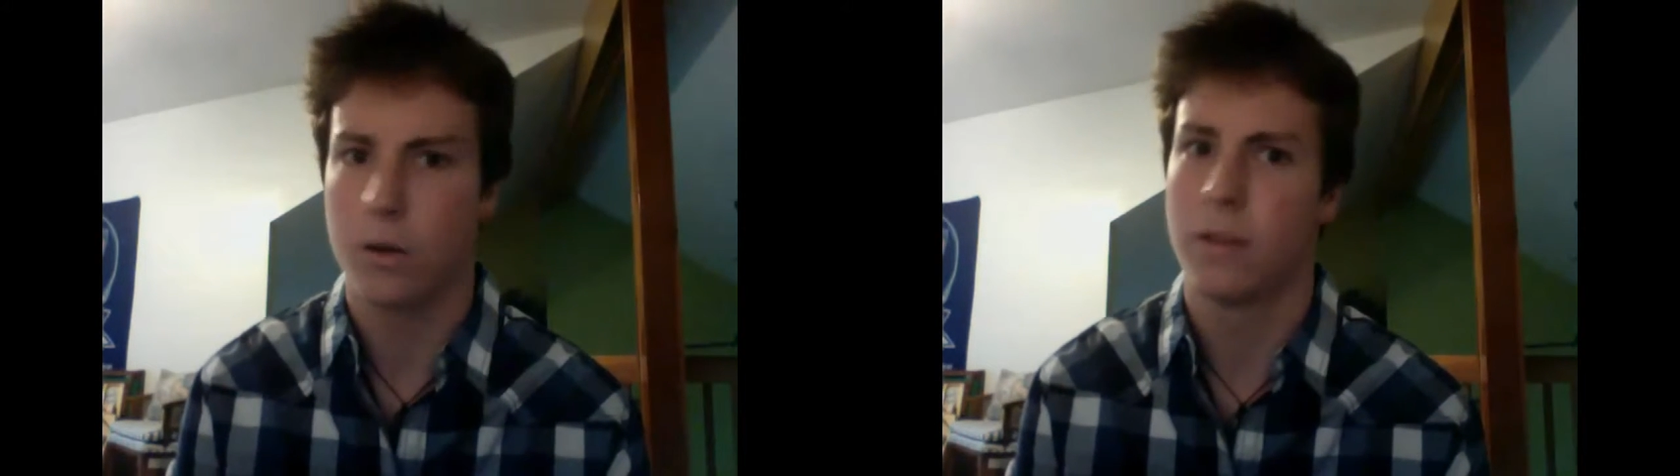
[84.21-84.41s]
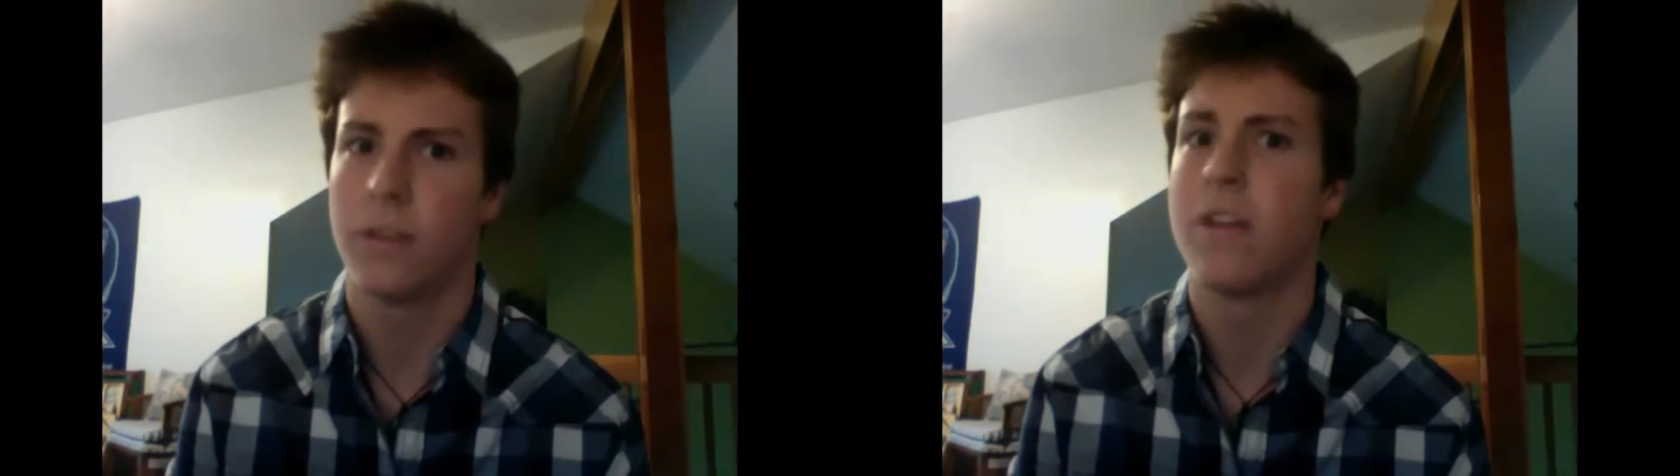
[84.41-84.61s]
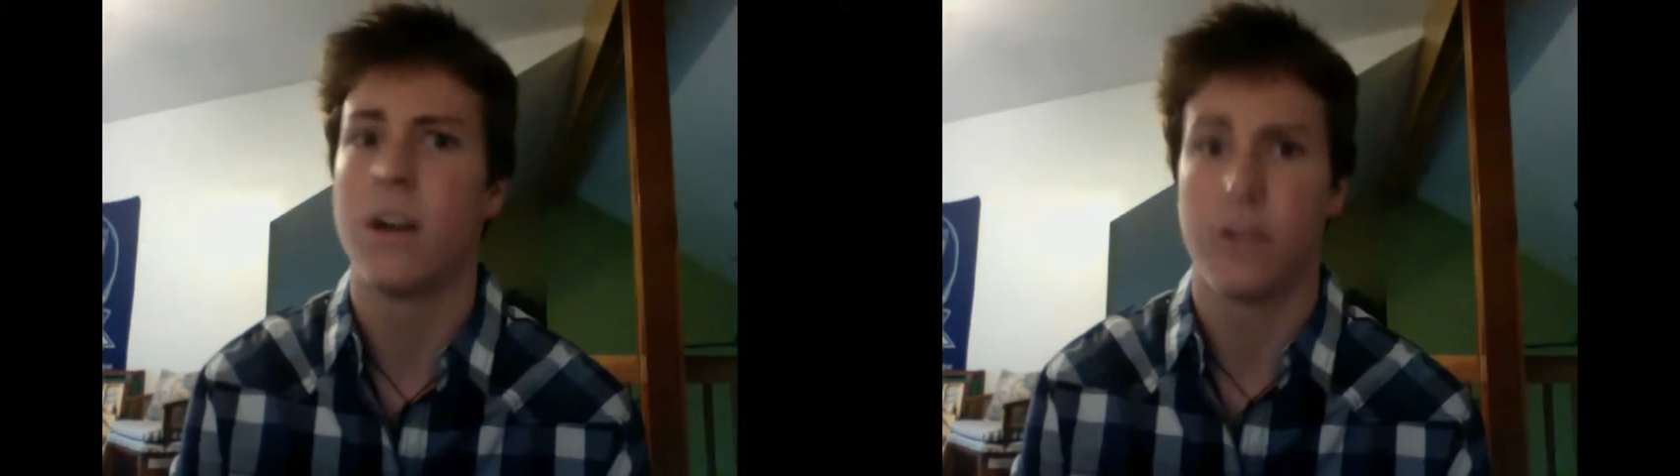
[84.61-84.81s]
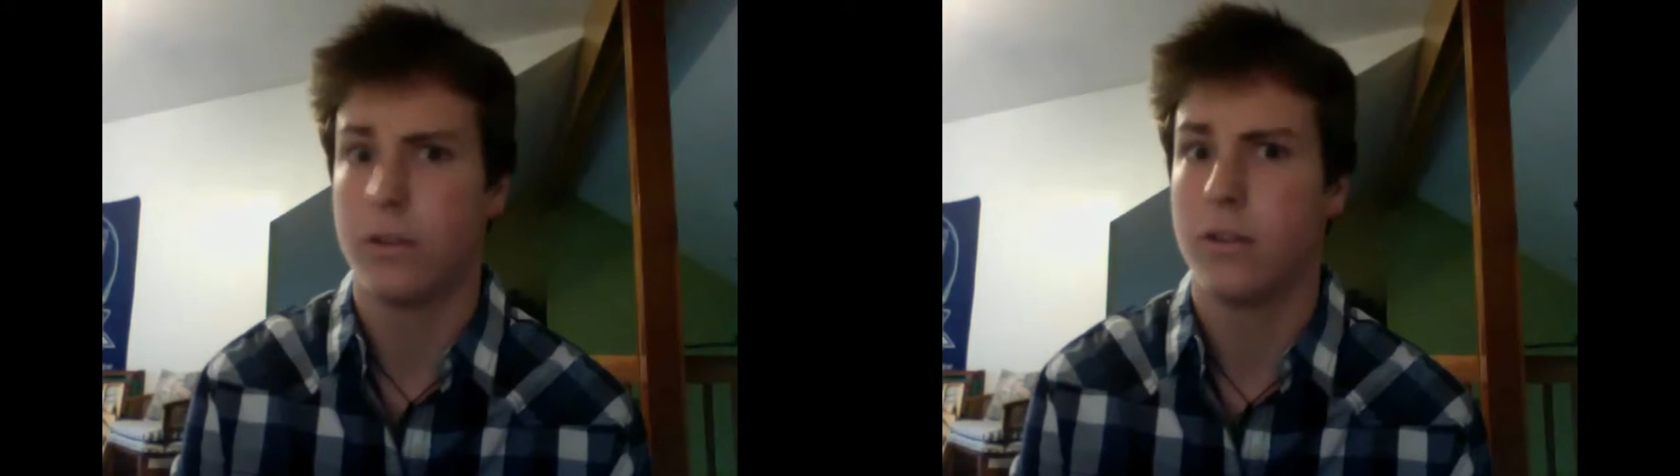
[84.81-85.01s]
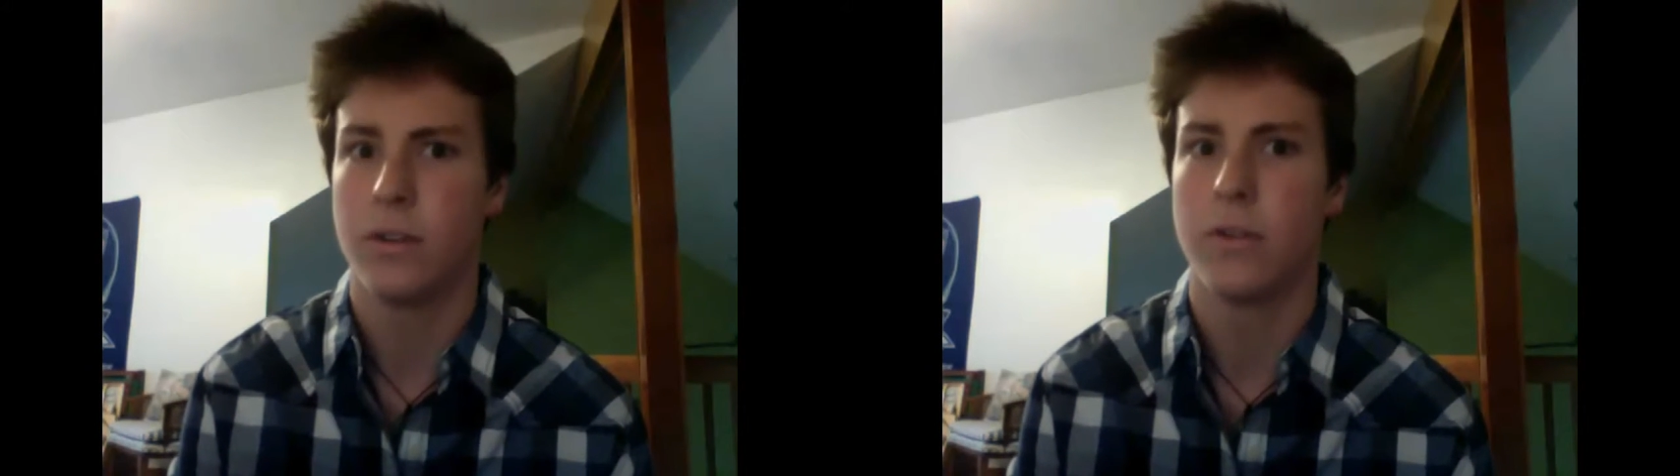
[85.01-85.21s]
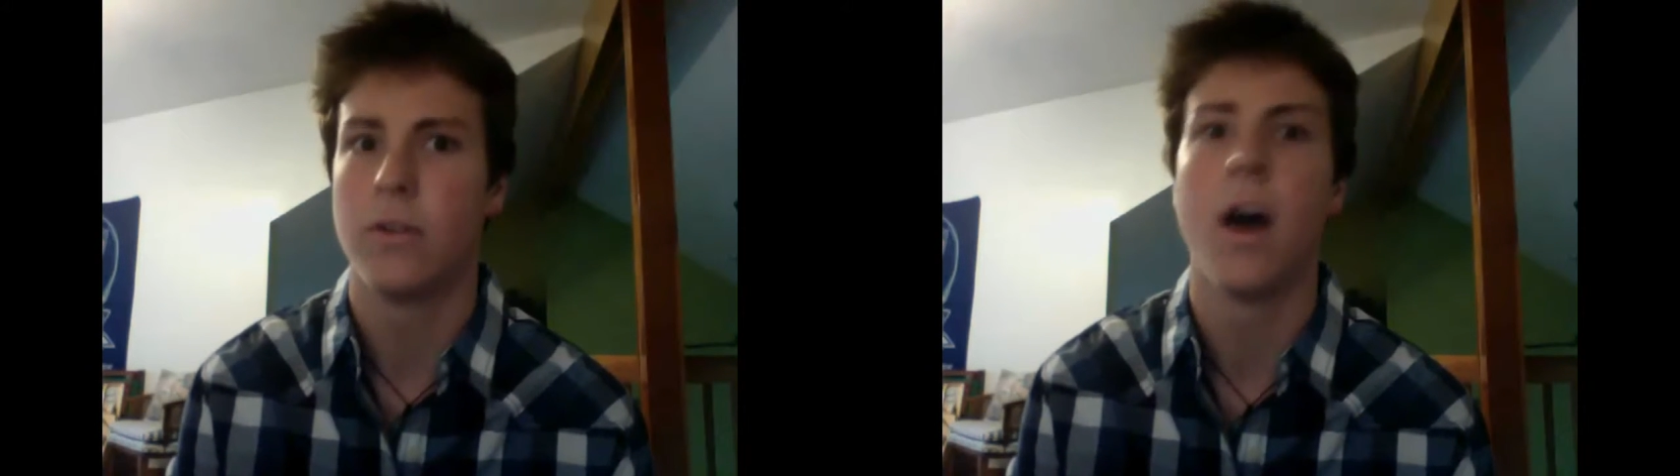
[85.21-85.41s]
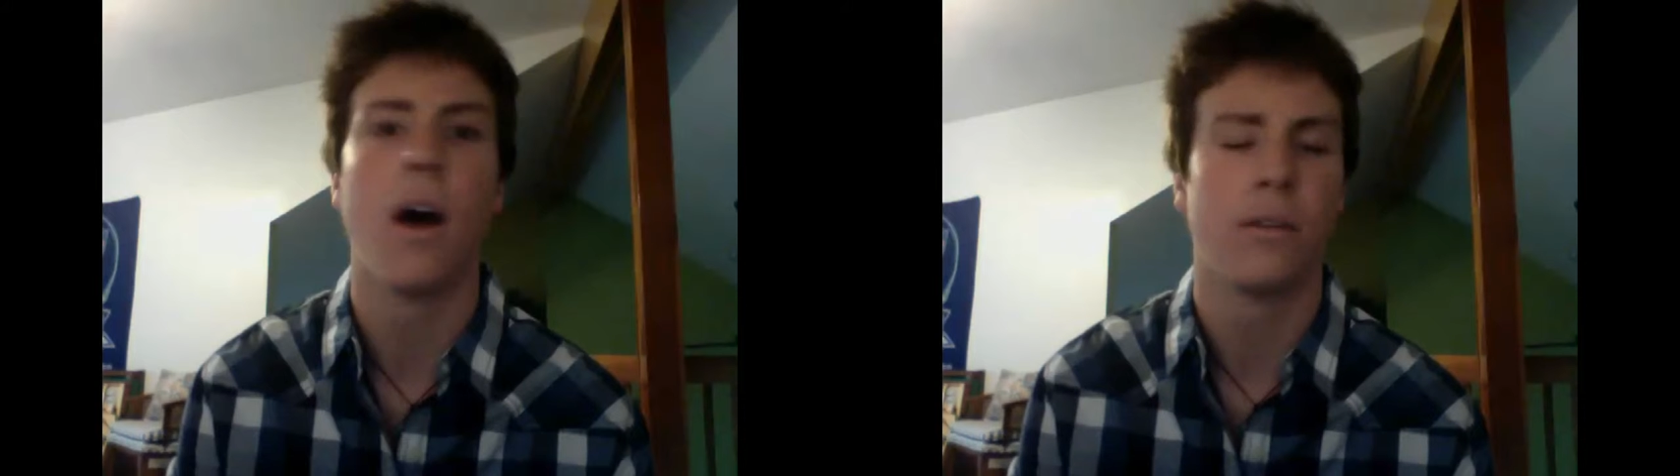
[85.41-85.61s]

That's not good, dude. No.